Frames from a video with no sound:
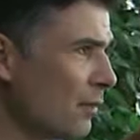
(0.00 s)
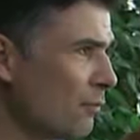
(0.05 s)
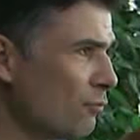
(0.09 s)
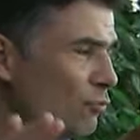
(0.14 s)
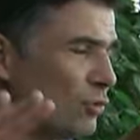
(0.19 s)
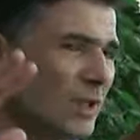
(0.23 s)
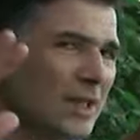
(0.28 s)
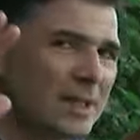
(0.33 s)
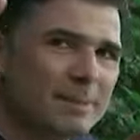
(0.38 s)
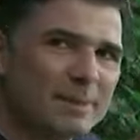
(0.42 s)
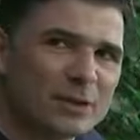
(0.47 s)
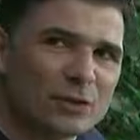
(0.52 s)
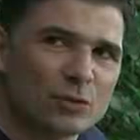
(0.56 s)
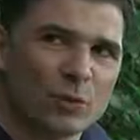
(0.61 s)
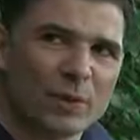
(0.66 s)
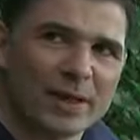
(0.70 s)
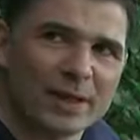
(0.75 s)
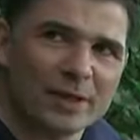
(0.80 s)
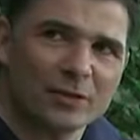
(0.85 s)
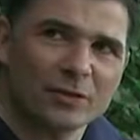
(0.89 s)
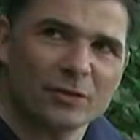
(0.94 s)
really
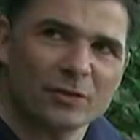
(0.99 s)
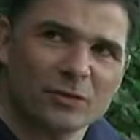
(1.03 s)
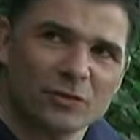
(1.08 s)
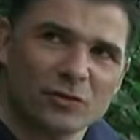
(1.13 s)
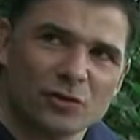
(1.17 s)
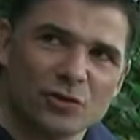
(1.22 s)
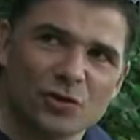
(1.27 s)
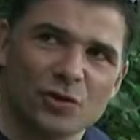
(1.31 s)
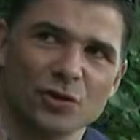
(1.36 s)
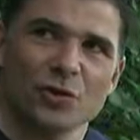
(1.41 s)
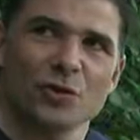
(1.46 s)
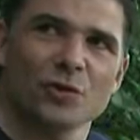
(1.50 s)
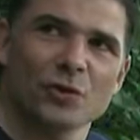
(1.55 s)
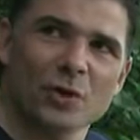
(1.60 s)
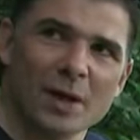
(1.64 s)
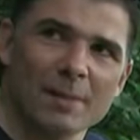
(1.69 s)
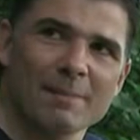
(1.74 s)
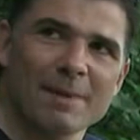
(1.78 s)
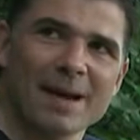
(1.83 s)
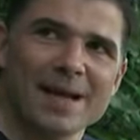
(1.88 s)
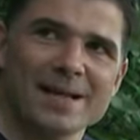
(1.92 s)
between two
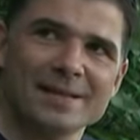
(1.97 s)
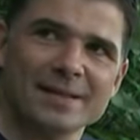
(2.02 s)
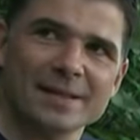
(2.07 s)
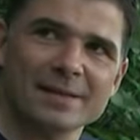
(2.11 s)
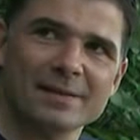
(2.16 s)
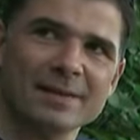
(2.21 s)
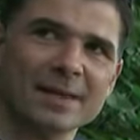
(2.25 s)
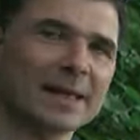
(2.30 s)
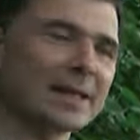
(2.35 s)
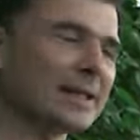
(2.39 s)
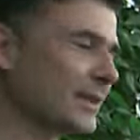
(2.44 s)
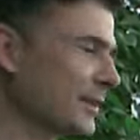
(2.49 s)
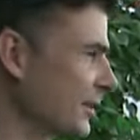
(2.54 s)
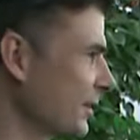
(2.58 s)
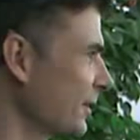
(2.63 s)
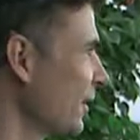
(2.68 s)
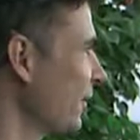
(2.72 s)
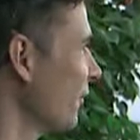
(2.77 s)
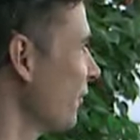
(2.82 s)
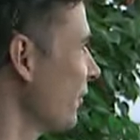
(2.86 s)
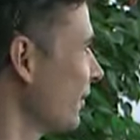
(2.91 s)
amazing
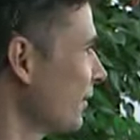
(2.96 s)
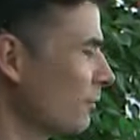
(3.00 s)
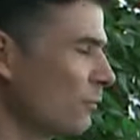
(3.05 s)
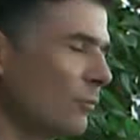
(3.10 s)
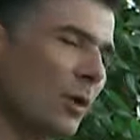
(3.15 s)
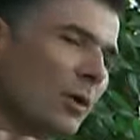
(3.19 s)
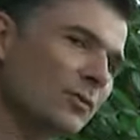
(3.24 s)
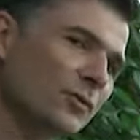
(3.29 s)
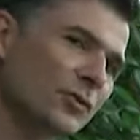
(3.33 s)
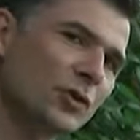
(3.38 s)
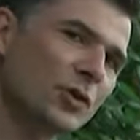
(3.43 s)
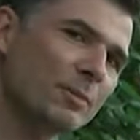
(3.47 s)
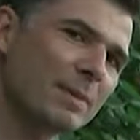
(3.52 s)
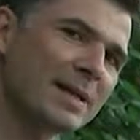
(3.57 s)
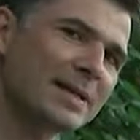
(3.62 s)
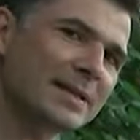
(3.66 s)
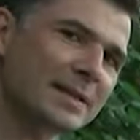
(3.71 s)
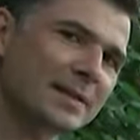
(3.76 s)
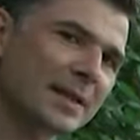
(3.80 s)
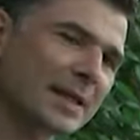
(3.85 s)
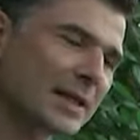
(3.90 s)
things. Well, two
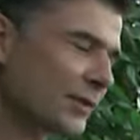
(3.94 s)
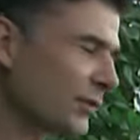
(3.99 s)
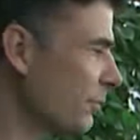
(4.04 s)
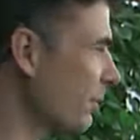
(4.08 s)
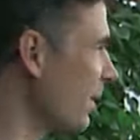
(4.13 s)
amazing things